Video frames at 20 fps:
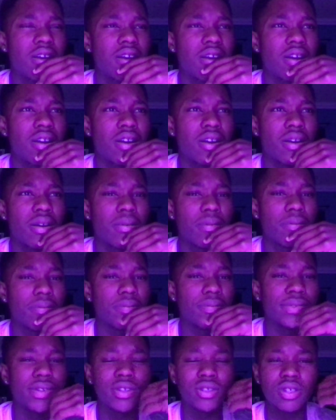um,
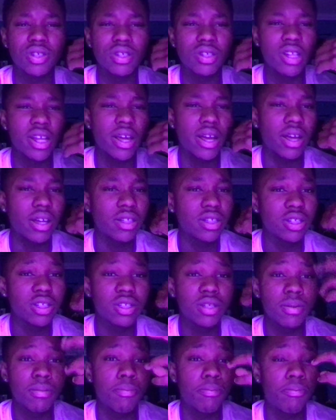there's just like it's
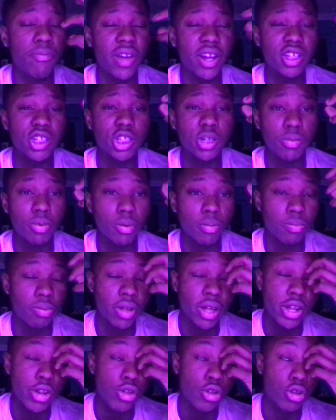just a vegetable
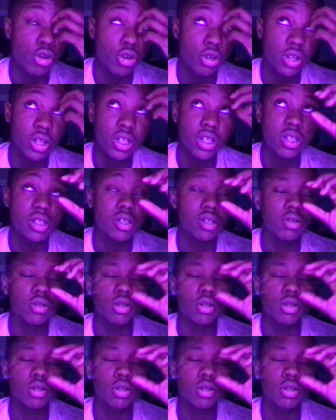blend, literally just